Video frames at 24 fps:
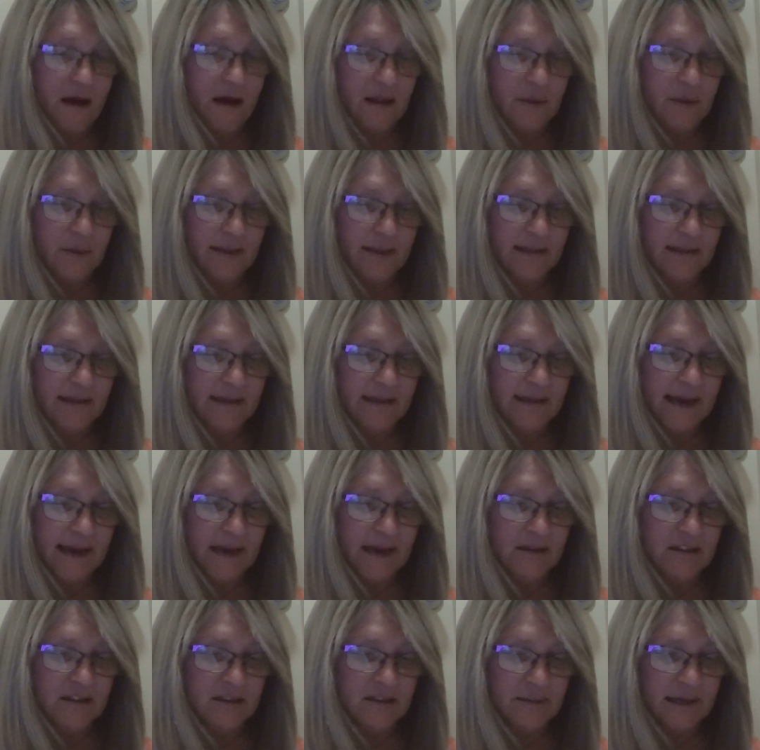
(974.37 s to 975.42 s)
Following the
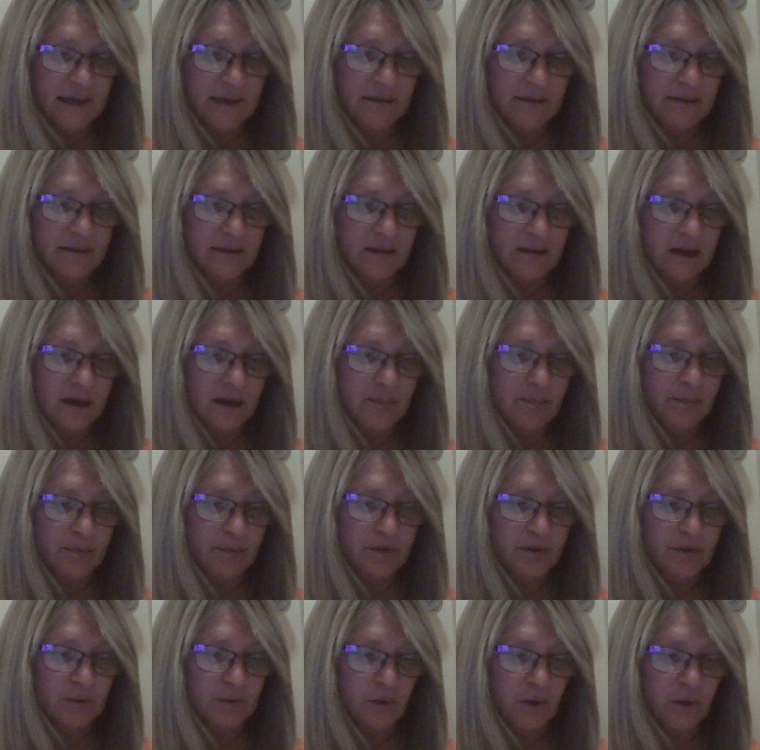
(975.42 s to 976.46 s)
announcement, the
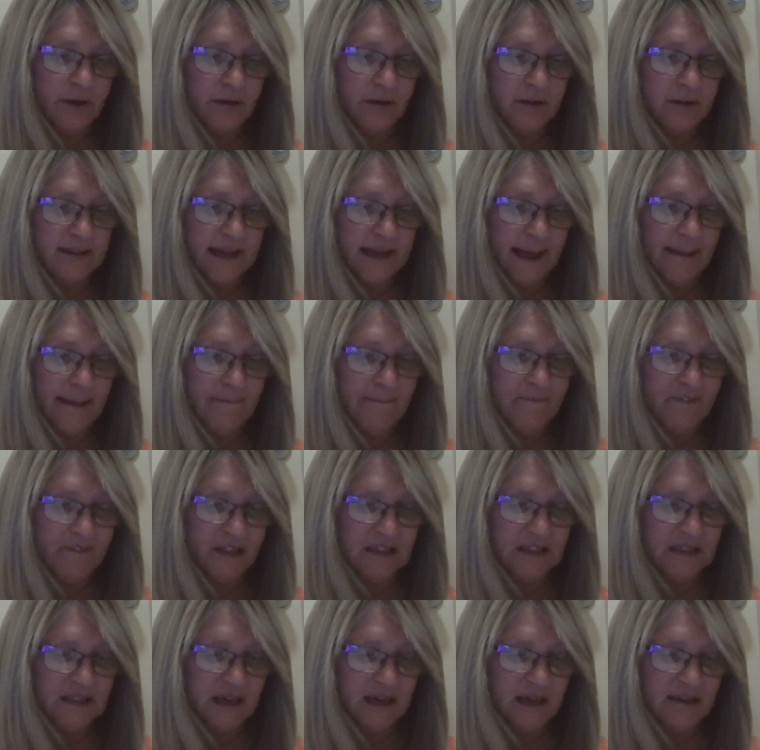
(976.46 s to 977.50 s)
couple's lawyers
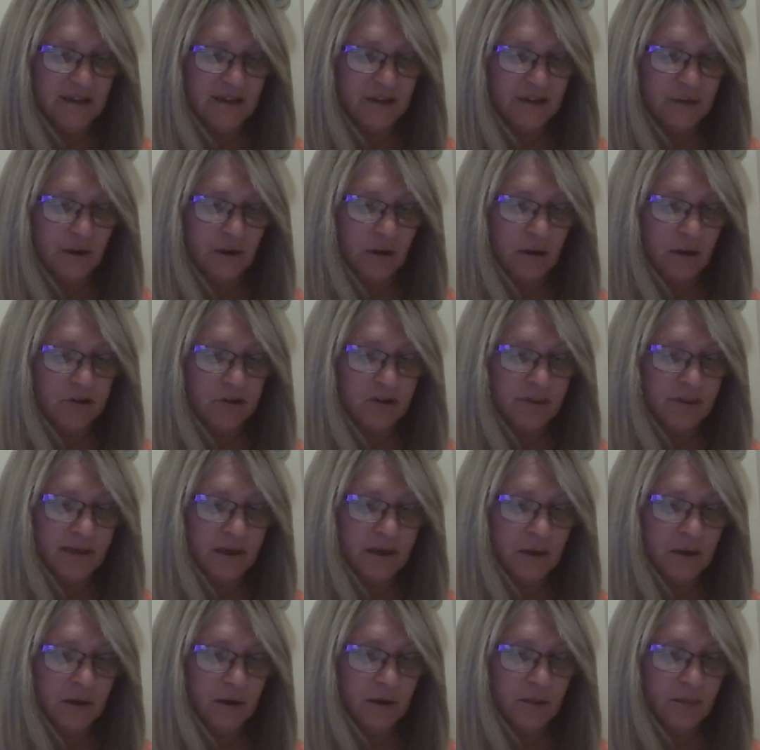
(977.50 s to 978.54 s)
emphasized their
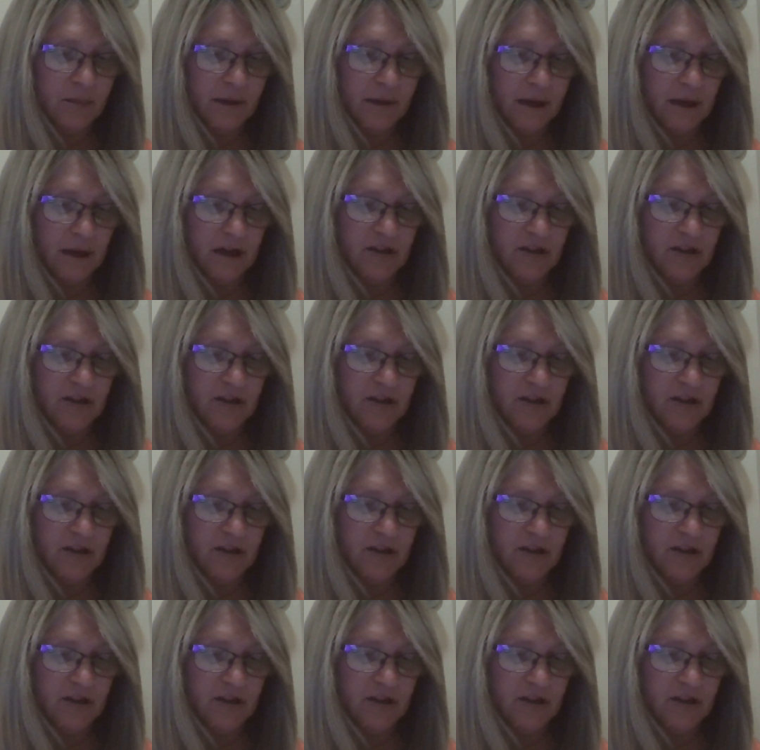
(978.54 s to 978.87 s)
ultimate hope